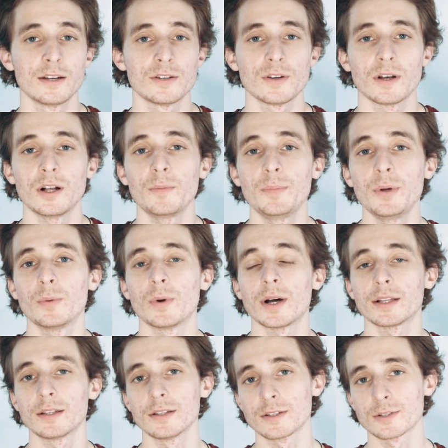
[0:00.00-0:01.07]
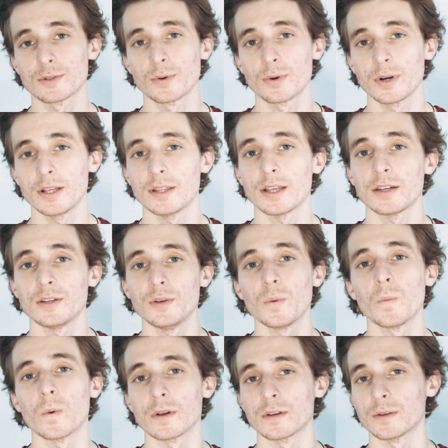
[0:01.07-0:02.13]
to help you write the story that you
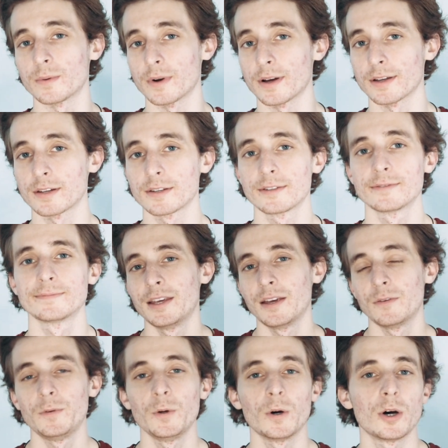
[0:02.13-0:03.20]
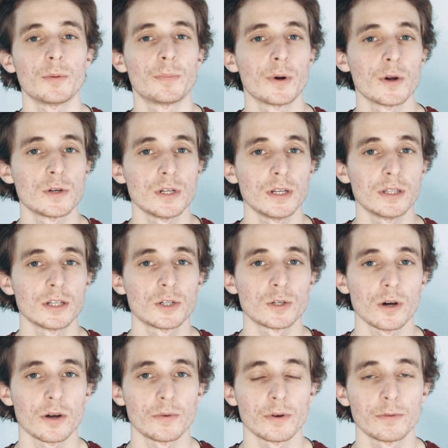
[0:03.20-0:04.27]
want to write. If you are approaching the
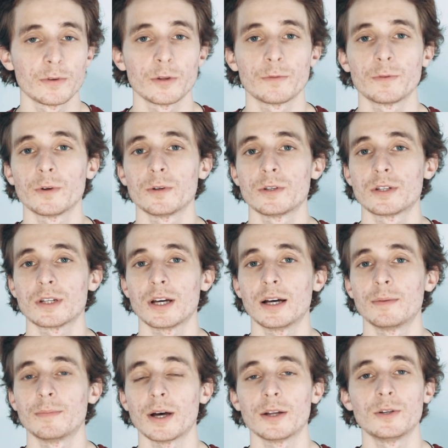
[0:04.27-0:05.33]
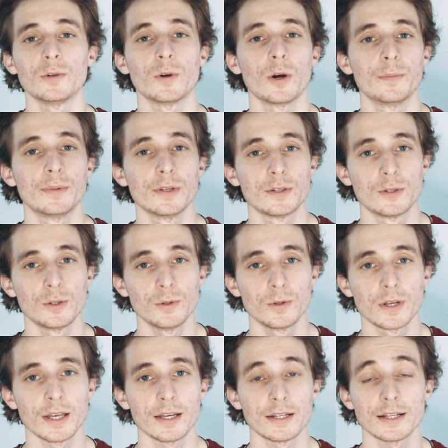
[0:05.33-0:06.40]
genre for the first time, I do hope this
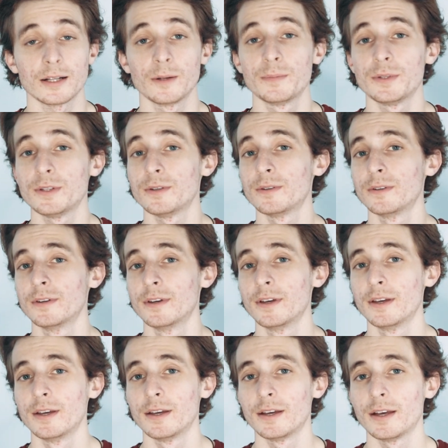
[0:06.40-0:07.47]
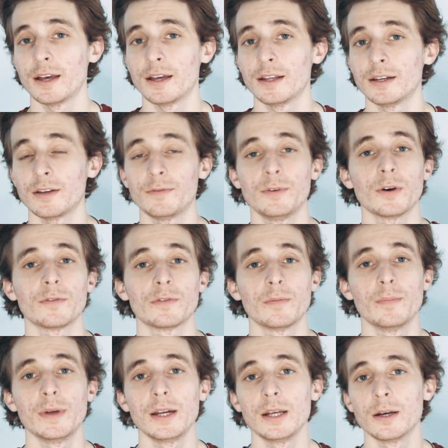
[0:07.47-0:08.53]
toolkit helps you. And if you are
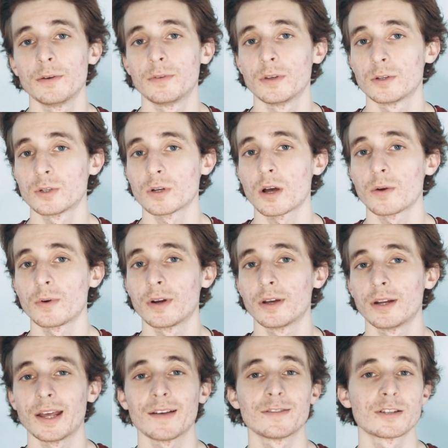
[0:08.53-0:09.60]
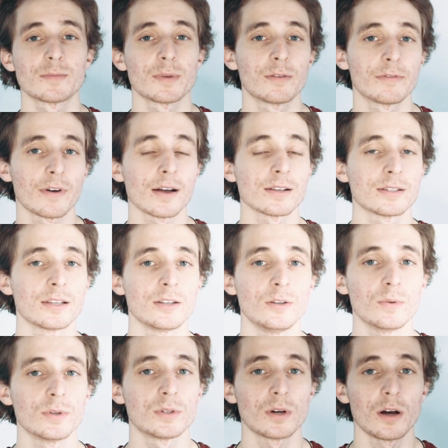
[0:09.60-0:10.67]
familiar with this genre and have some advice that you
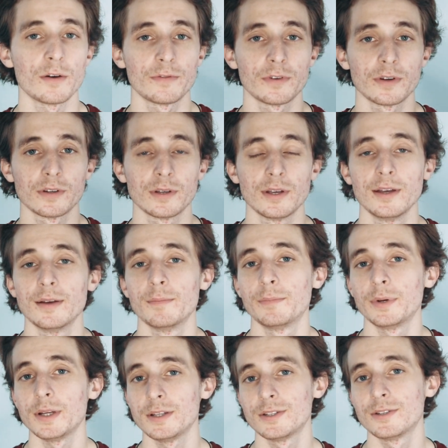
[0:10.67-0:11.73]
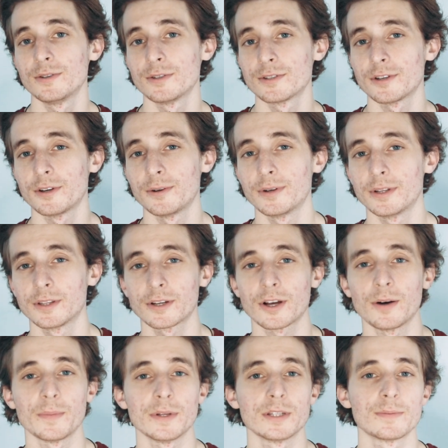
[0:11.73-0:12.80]
want to offer, please do so in the
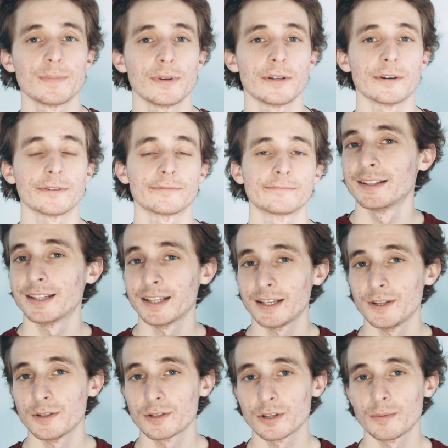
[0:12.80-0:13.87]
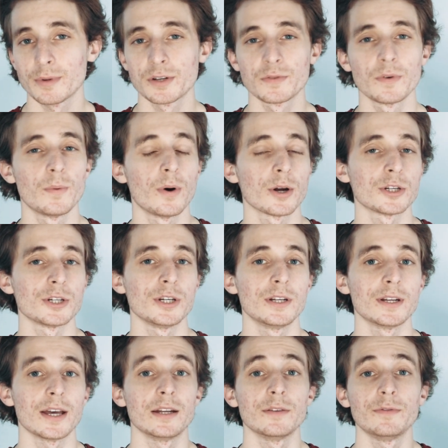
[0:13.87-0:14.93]
comments below. Thank you so much for
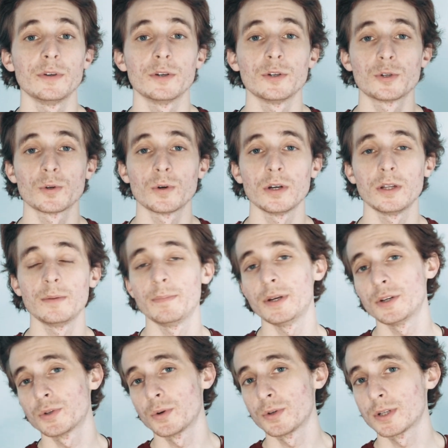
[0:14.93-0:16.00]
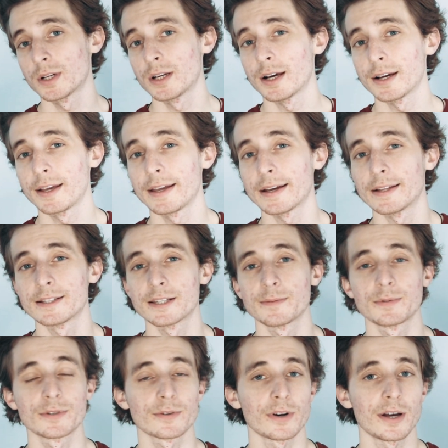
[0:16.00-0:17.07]
watching, and if you enjoyed, be sure to like and
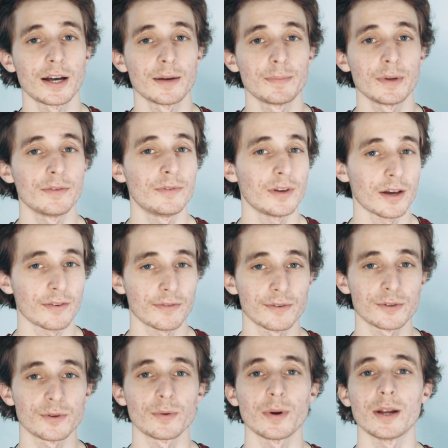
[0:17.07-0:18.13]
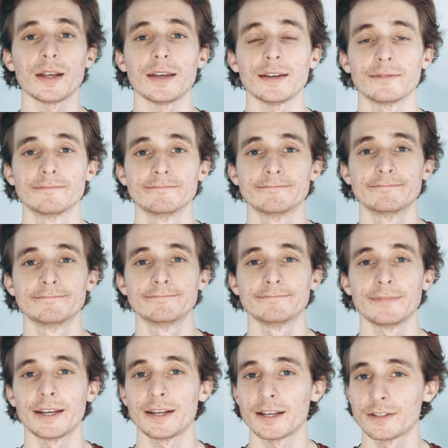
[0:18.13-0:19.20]
subscribe if you haven't already.
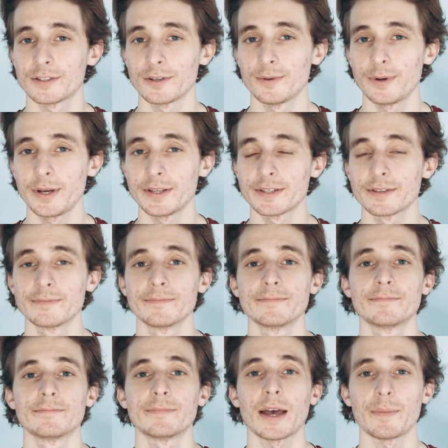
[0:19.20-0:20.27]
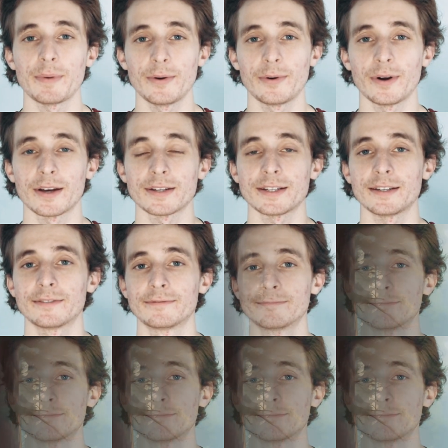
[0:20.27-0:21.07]
And as always, happy writing.